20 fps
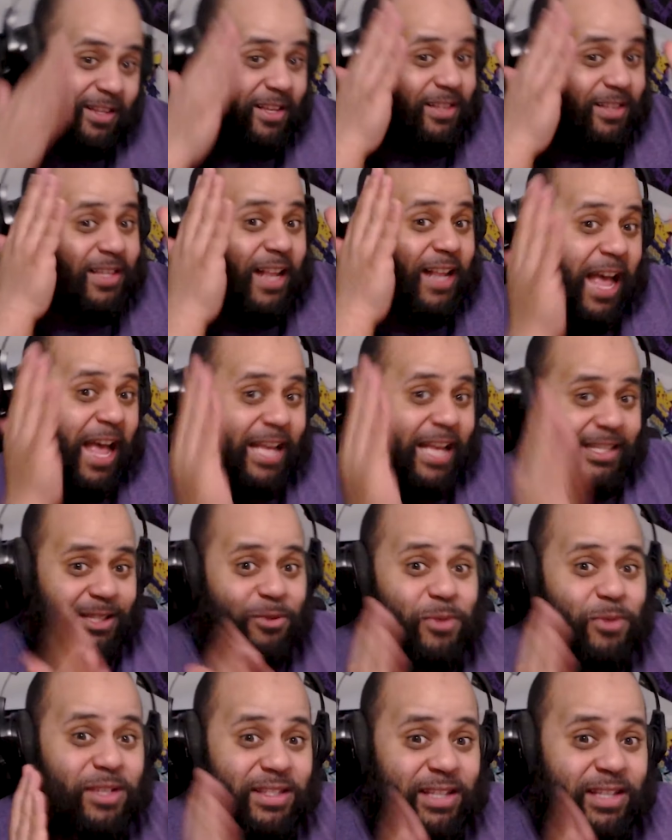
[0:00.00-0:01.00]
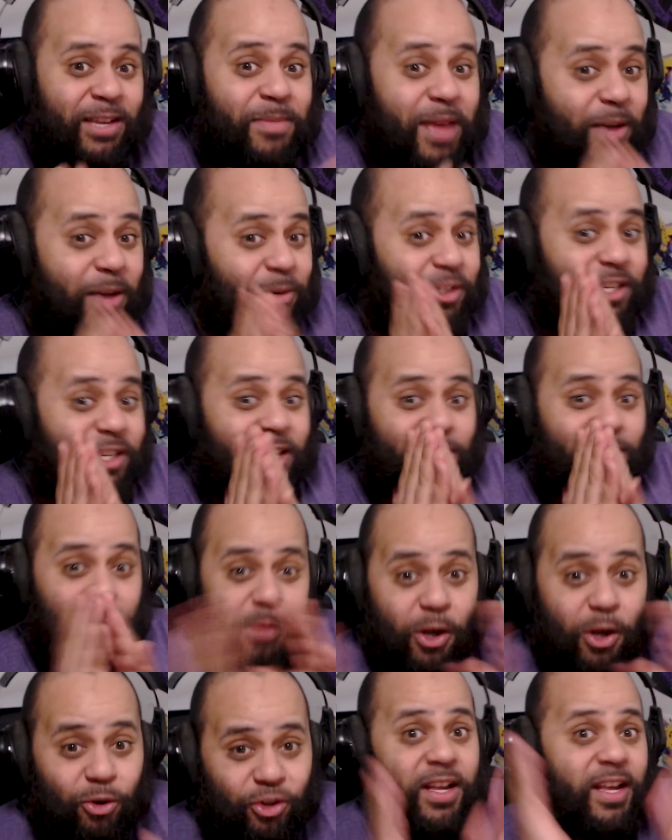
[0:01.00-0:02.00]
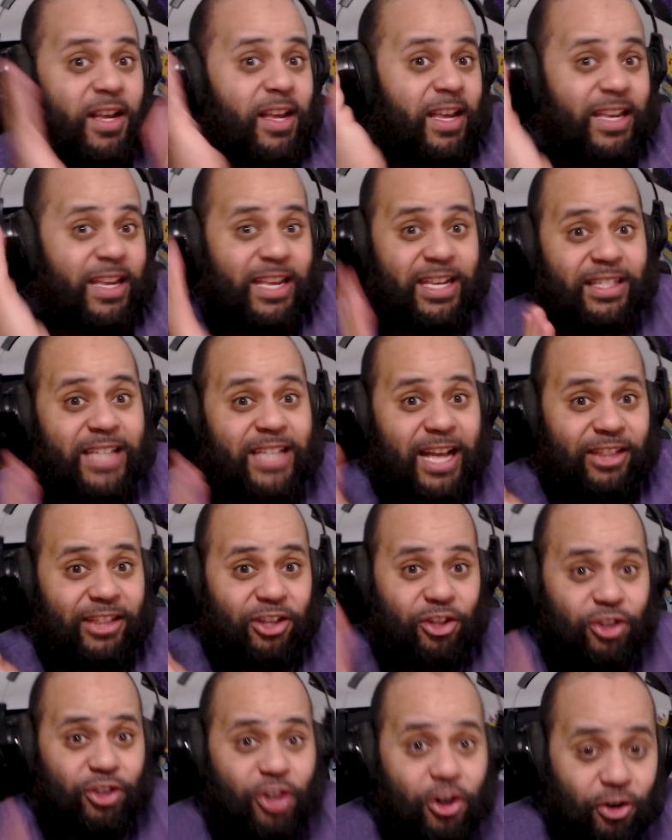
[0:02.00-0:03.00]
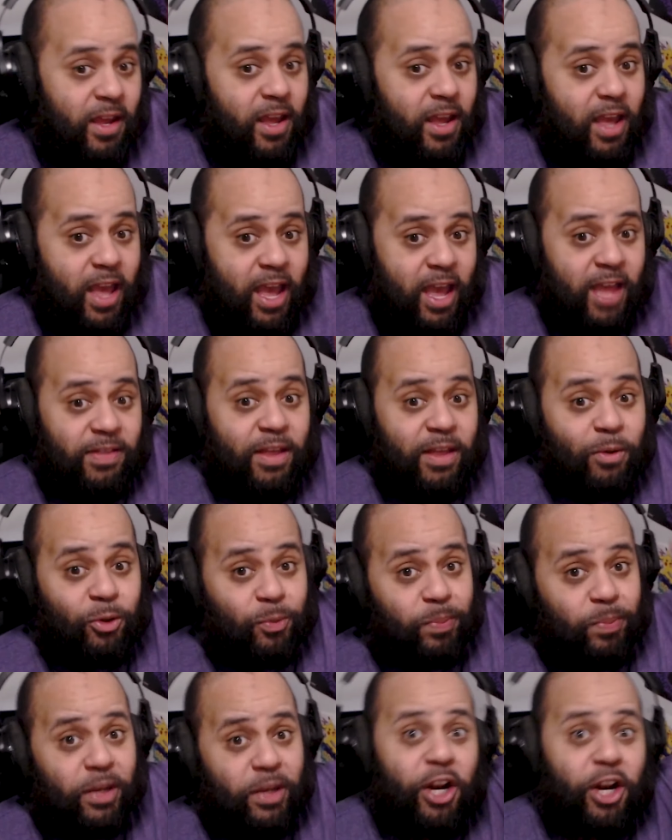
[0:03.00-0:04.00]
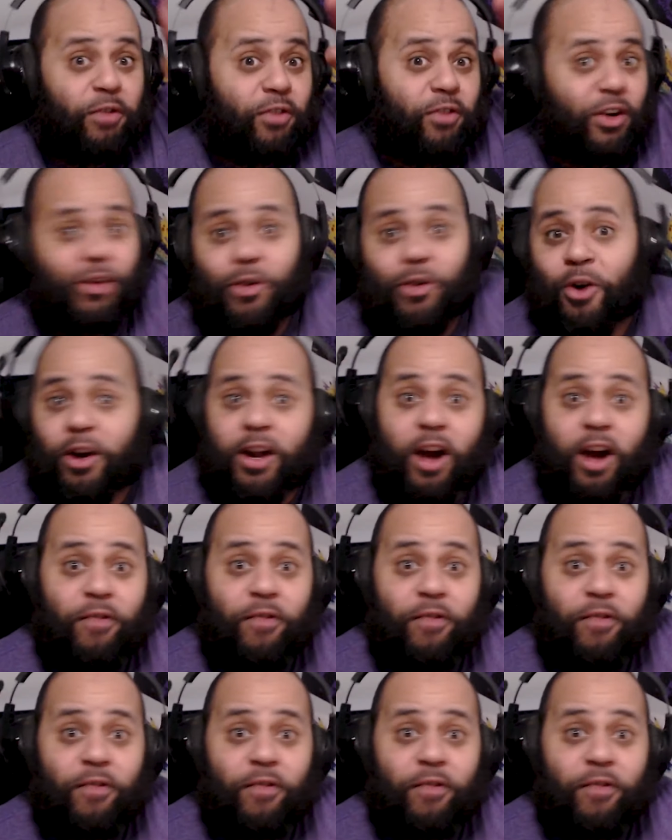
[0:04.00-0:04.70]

the last thing we see in that was explosion and he's at the church and they was playing a recording of a